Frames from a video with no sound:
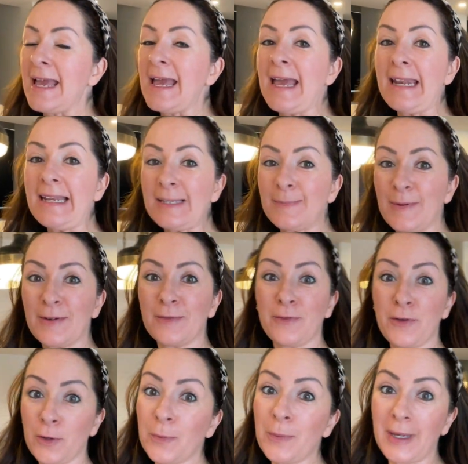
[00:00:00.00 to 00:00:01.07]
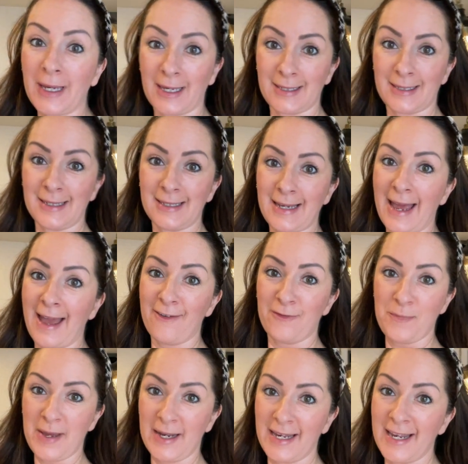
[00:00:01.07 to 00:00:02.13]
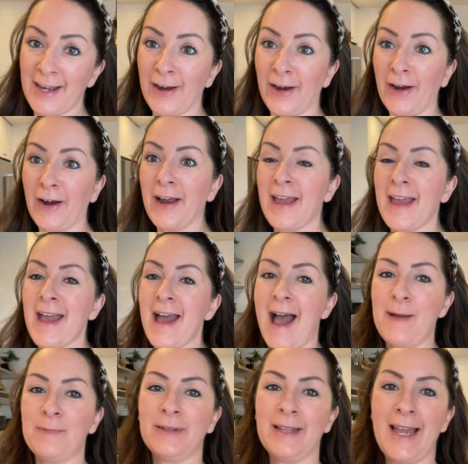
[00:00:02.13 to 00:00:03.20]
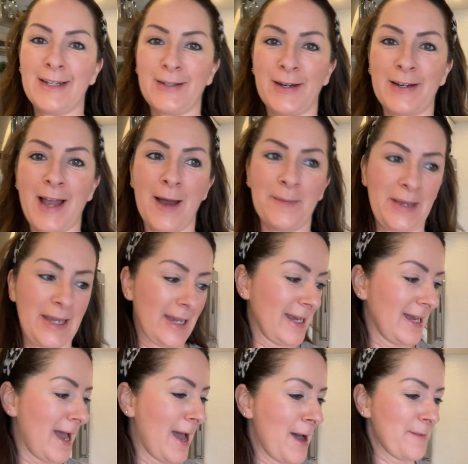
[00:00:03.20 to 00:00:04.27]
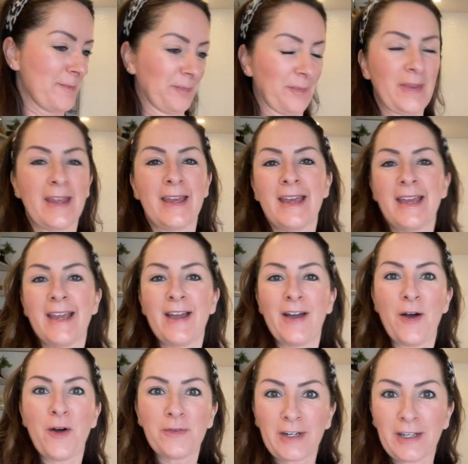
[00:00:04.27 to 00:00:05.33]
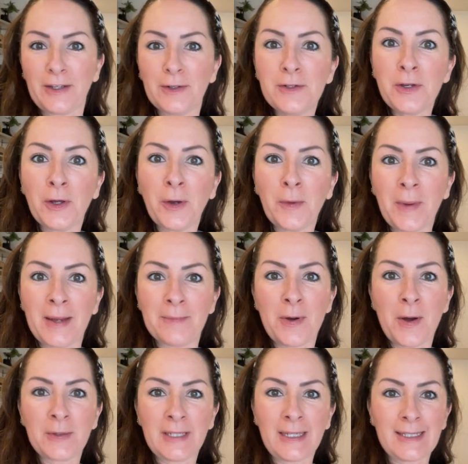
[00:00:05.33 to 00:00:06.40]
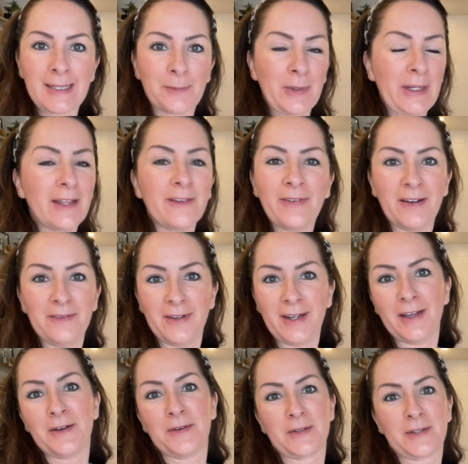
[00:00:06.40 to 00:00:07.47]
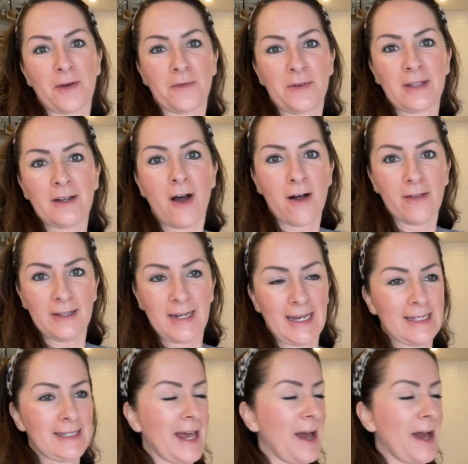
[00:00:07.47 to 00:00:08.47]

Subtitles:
It has been a few weeks since I have been here. I planned on coming over to YouTube and posting some really fun videos over the holidays.